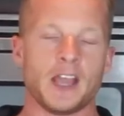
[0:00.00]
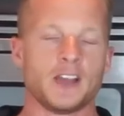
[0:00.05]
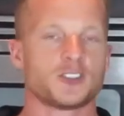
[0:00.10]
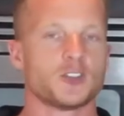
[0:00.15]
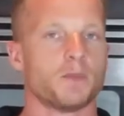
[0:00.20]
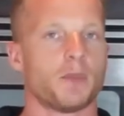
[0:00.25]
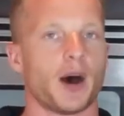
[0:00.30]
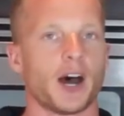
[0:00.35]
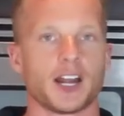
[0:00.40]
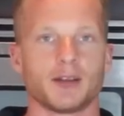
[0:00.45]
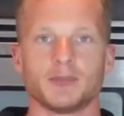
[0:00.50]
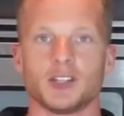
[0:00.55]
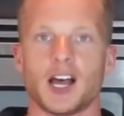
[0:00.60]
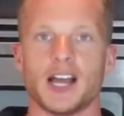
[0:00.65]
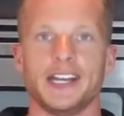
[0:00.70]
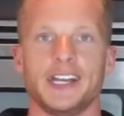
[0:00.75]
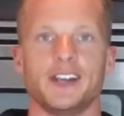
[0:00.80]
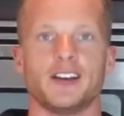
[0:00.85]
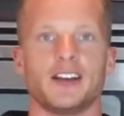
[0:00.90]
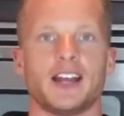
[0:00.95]
So bottom
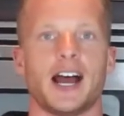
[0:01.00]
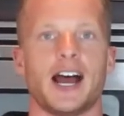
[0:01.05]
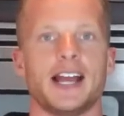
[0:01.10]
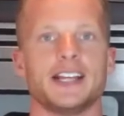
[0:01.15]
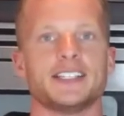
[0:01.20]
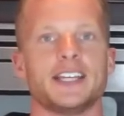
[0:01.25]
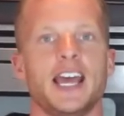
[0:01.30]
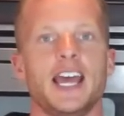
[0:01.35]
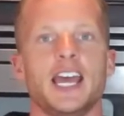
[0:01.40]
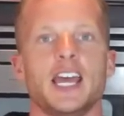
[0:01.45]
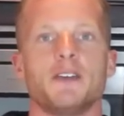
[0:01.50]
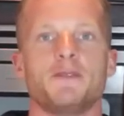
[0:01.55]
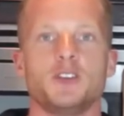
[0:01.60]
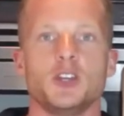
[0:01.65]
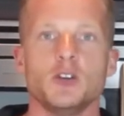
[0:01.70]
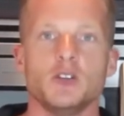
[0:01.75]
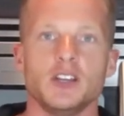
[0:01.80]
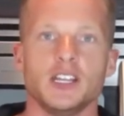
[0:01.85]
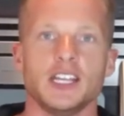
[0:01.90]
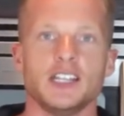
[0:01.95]
line here guys, if
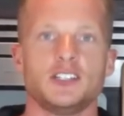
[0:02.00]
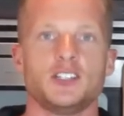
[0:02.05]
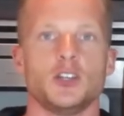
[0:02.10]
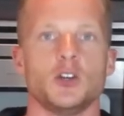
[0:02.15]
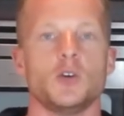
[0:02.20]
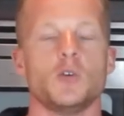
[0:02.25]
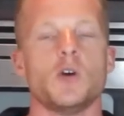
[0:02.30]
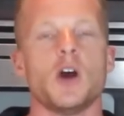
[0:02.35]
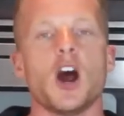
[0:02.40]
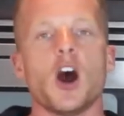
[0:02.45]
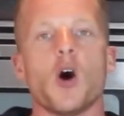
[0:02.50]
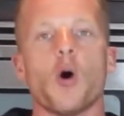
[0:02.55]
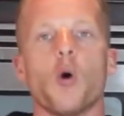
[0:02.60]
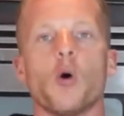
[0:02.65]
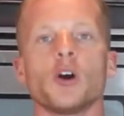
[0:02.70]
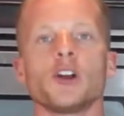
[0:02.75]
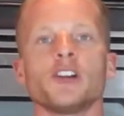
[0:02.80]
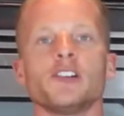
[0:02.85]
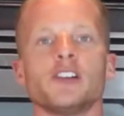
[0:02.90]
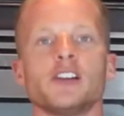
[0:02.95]
you need to,
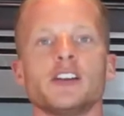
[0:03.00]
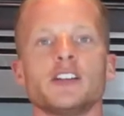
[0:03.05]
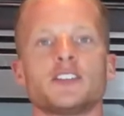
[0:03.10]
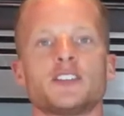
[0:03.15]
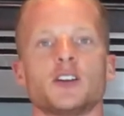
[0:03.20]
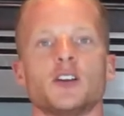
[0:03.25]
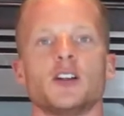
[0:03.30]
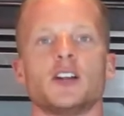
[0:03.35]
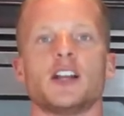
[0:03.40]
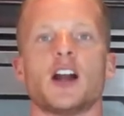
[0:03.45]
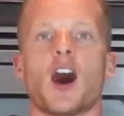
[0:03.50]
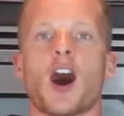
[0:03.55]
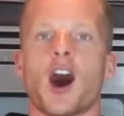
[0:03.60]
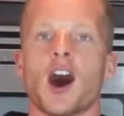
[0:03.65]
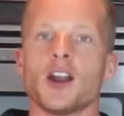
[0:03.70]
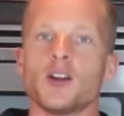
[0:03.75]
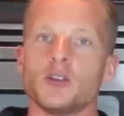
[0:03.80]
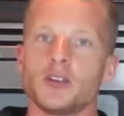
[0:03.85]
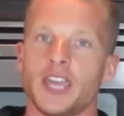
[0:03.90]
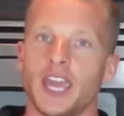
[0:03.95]
order a dessert
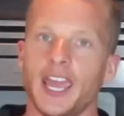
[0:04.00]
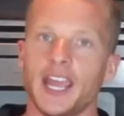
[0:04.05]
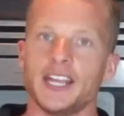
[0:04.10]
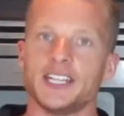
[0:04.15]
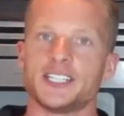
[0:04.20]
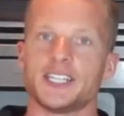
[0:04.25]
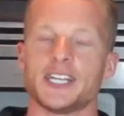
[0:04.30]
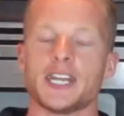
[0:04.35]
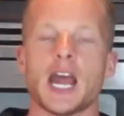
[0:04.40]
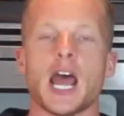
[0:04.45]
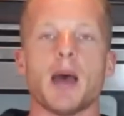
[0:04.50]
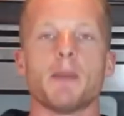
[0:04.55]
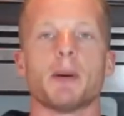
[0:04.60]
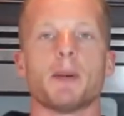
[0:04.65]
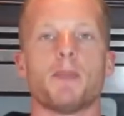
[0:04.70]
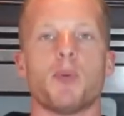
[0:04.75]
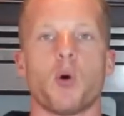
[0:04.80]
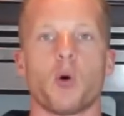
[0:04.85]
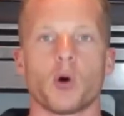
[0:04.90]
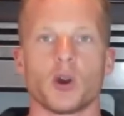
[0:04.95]
on occasion,
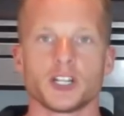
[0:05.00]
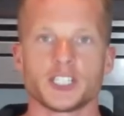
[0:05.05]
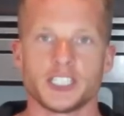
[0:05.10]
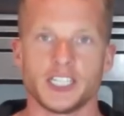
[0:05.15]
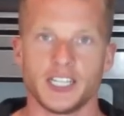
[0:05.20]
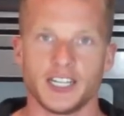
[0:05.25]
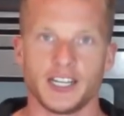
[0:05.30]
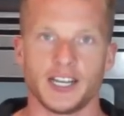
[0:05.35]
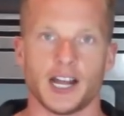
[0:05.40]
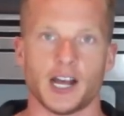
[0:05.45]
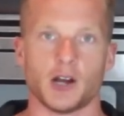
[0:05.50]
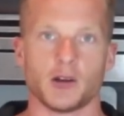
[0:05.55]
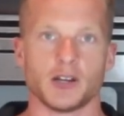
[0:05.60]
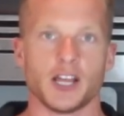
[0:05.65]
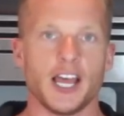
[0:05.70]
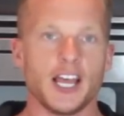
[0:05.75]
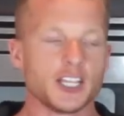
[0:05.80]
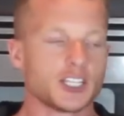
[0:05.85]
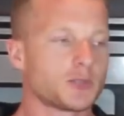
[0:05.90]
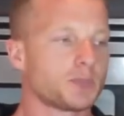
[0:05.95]
but portion it out.
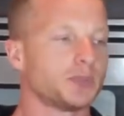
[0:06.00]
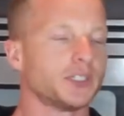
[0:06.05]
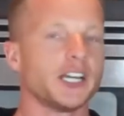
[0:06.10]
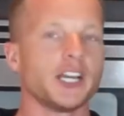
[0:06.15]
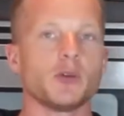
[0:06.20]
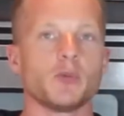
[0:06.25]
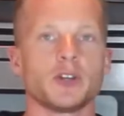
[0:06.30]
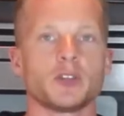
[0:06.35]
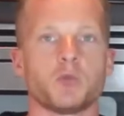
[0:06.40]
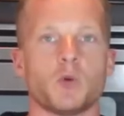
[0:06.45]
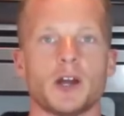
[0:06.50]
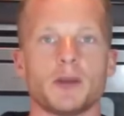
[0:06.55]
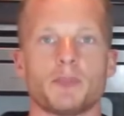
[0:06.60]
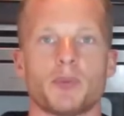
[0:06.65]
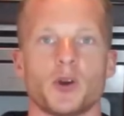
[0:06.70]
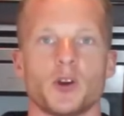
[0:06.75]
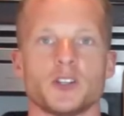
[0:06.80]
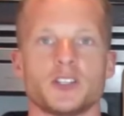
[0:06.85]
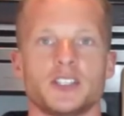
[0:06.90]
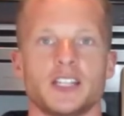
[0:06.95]
Split it with one
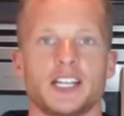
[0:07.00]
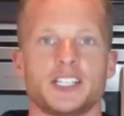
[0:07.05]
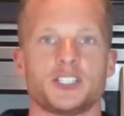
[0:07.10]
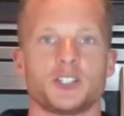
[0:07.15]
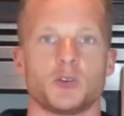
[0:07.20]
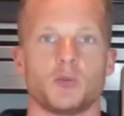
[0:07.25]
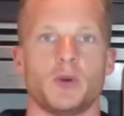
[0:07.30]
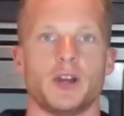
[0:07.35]
person that you're